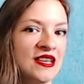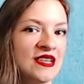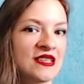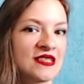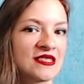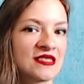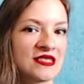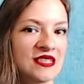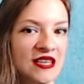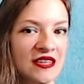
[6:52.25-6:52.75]

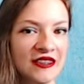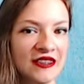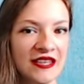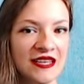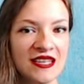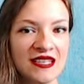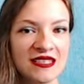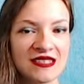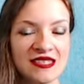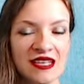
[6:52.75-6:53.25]
something
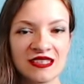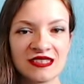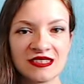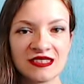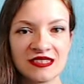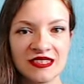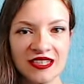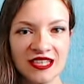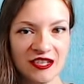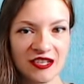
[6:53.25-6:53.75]
is
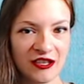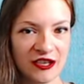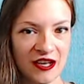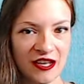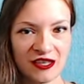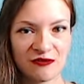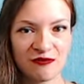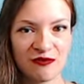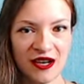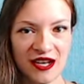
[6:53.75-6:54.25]
unclear
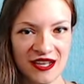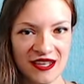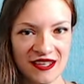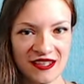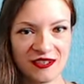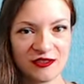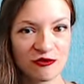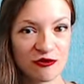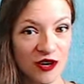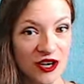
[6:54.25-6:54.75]
in
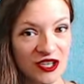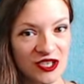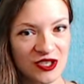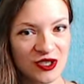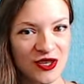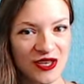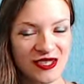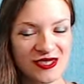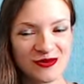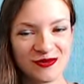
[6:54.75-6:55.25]
my Russian
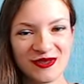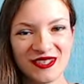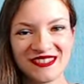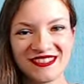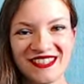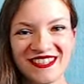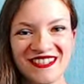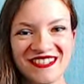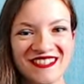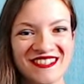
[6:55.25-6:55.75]

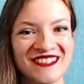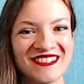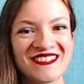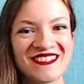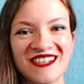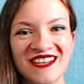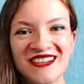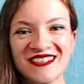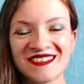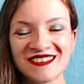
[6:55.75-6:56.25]
explanation,
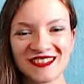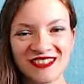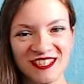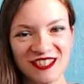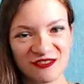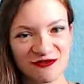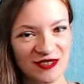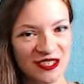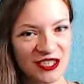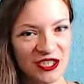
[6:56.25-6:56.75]
just
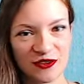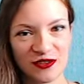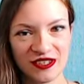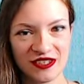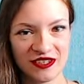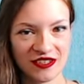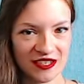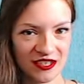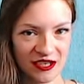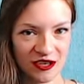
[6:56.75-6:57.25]
let me know in
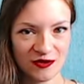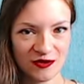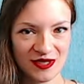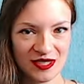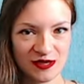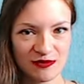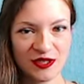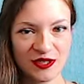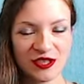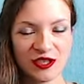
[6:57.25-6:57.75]
the comments
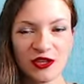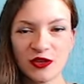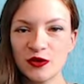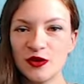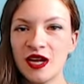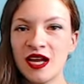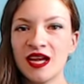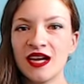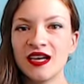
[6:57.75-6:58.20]
below.